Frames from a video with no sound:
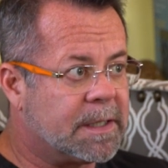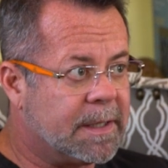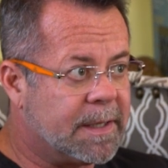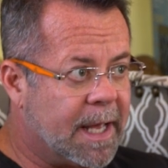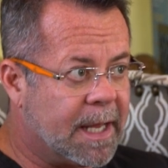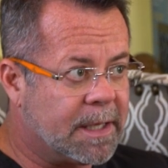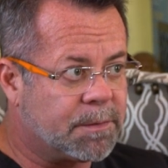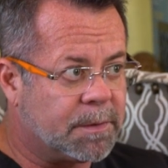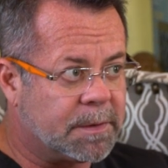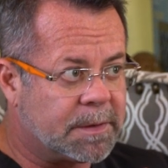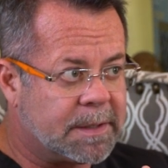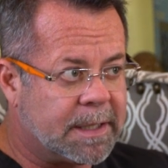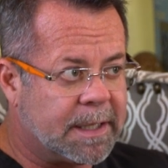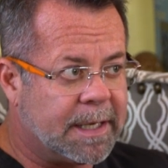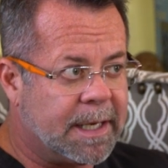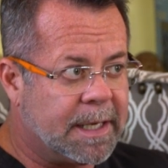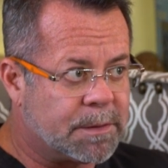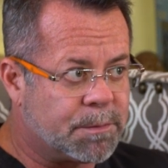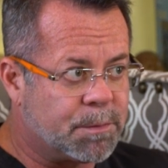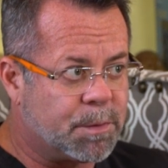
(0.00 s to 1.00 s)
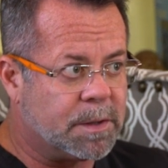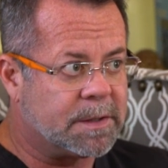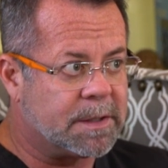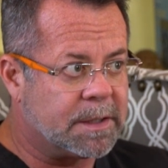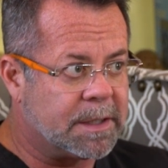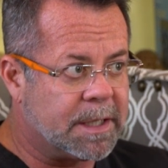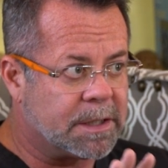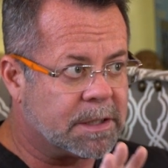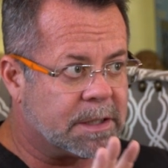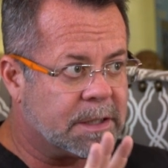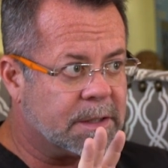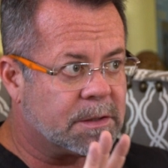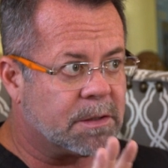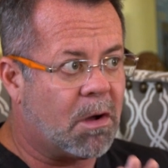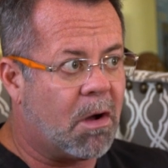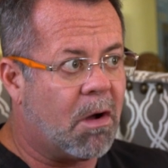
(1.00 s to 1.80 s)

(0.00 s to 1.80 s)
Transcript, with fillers: And that's what today's presentation is